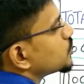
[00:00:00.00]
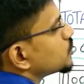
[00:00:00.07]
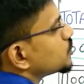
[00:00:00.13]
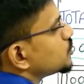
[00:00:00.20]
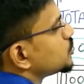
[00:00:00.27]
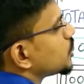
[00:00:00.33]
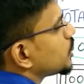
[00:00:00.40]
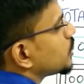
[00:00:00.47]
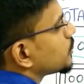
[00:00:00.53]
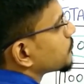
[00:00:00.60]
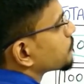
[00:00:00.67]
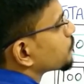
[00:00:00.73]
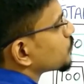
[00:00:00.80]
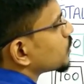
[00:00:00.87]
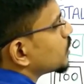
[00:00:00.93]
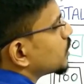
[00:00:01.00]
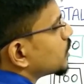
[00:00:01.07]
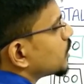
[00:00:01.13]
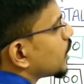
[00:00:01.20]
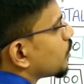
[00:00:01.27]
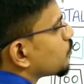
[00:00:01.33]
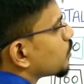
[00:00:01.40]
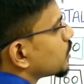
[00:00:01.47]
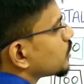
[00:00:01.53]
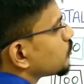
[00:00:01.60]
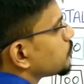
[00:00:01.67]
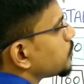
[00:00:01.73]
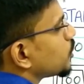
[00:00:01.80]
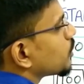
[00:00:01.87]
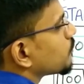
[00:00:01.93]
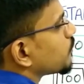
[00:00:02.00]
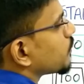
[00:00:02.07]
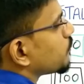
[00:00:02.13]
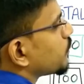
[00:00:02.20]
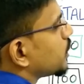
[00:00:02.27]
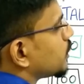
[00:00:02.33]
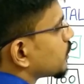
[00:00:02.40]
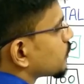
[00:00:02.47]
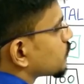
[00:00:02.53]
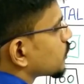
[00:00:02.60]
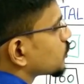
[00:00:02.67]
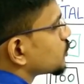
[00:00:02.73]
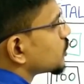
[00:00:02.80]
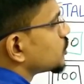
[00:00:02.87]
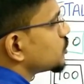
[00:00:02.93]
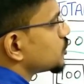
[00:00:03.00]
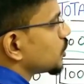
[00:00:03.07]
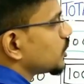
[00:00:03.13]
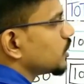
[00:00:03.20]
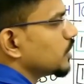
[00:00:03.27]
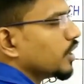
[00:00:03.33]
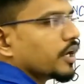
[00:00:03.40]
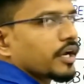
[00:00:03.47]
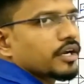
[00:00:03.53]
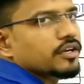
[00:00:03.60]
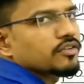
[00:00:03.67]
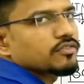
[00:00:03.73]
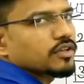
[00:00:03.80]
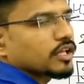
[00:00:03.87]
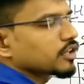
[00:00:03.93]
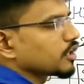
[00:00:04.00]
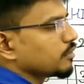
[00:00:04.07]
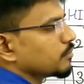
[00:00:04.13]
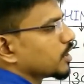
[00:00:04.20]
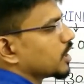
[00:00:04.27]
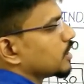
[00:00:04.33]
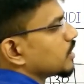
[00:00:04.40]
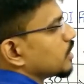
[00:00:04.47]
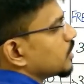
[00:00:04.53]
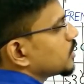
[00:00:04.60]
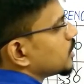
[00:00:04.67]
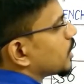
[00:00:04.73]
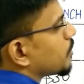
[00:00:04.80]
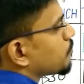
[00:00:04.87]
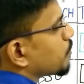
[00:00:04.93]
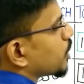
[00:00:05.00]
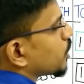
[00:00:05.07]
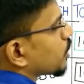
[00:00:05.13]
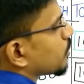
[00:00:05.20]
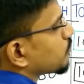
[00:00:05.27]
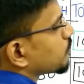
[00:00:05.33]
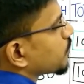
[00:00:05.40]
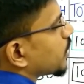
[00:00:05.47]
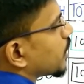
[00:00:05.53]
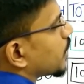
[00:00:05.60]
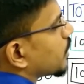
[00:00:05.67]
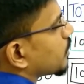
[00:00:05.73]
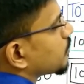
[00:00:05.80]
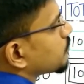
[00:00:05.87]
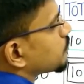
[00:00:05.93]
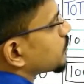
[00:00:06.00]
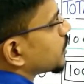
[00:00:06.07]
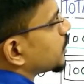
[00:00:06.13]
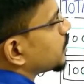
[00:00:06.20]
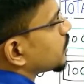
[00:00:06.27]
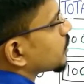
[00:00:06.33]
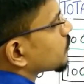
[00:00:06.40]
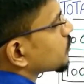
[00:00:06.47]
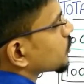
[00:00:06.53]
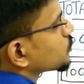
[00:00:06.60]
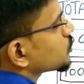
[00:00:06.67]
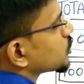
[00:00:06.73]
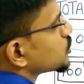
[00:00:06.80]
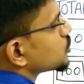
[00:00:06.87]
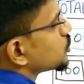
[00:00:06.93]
G. Now what is P of F intersection G? It is nothing but number of F intersection